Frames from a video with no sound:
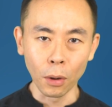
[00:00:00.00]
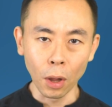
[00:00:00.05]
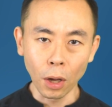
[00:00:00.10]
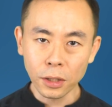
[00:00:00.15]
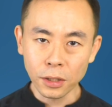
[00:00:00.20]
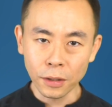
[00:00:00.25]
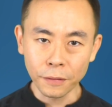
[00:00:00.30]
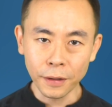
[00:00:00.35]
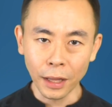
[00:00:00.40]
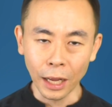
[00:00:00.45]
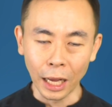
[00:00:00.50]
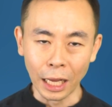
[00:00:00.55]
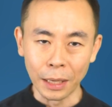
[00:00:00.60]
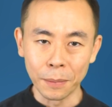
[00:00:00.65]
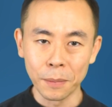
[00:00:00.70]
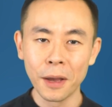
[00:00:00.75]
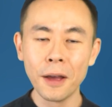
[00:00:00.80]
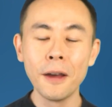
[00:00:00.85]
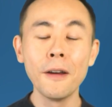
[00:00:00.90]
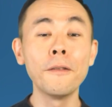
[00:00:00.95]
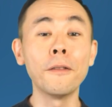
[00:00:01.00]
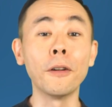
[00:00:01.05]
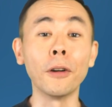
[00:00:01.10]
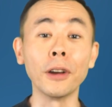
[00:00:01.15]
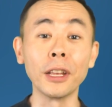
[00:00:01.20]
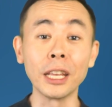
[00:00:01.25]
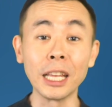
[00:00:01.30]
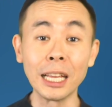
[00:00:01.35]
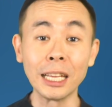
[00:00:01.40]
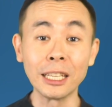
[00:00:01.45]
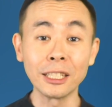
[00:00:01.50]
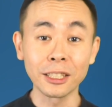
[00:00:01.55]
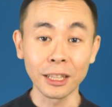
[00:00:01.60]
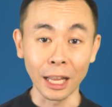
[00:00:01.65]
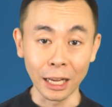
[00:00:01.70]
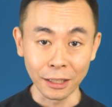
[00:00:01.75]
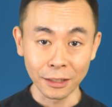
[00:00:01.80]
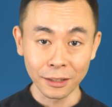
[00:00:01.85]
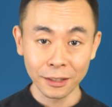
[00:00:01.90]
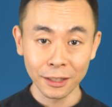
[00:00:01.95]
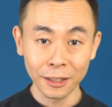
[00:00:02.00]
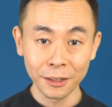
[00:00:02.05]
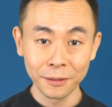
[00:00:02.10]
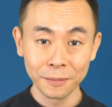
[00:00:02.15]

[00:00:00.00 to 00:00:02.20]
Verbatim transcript: blocks of time for each task.